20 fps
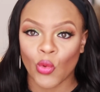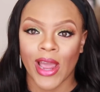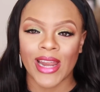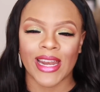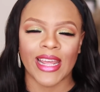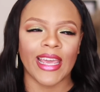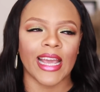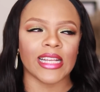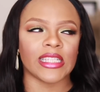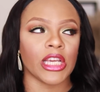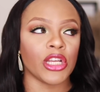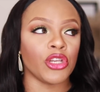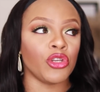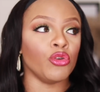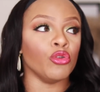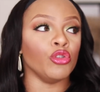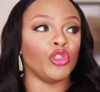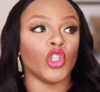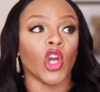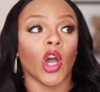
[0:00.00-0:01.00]
I didn't get a
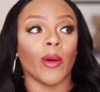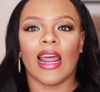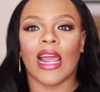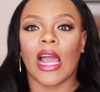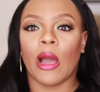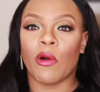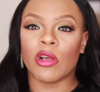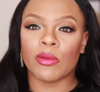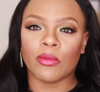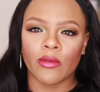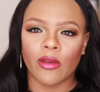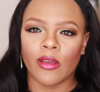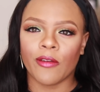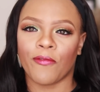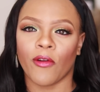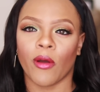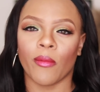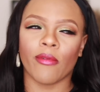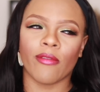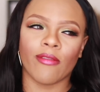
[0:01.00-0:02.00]
new job. Like I was moving
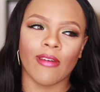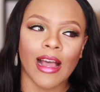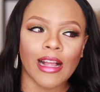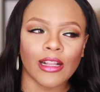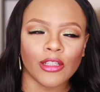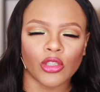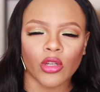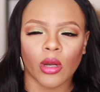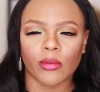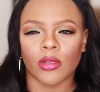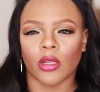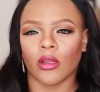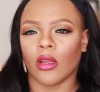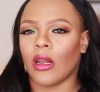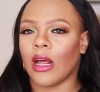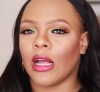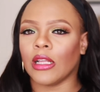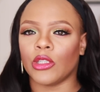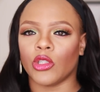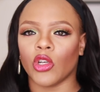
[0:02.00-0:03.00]
from that job to
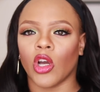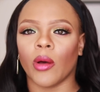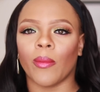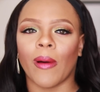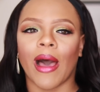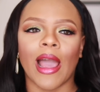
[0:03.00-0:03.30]
another job.